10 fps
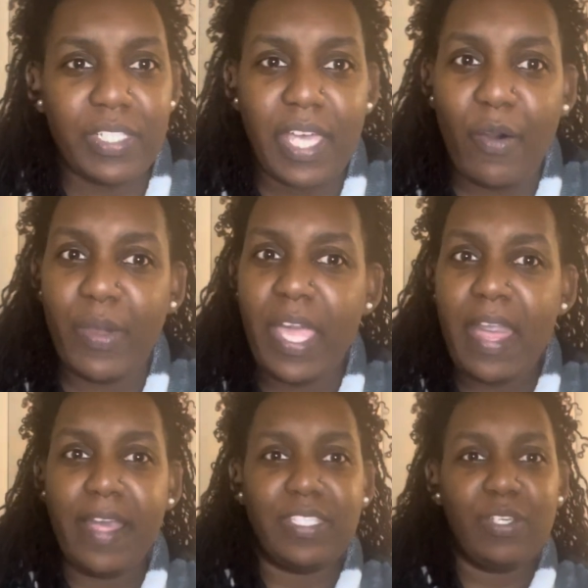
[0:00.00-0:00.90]
out.
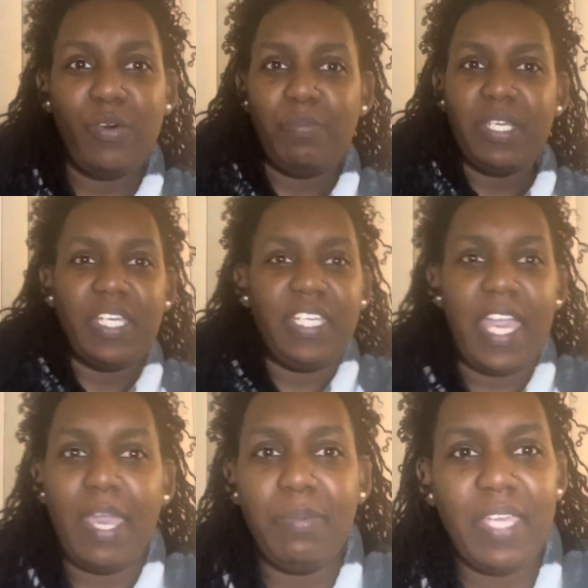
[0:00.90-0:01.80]
Is it going to be a
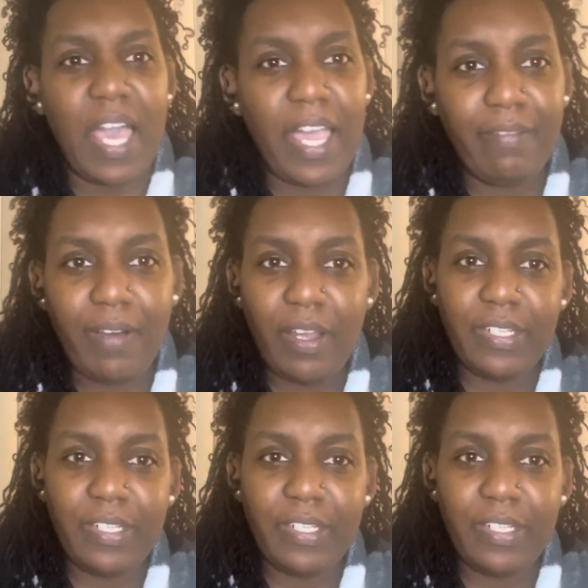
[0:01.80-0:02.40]
Gabby, Ivar,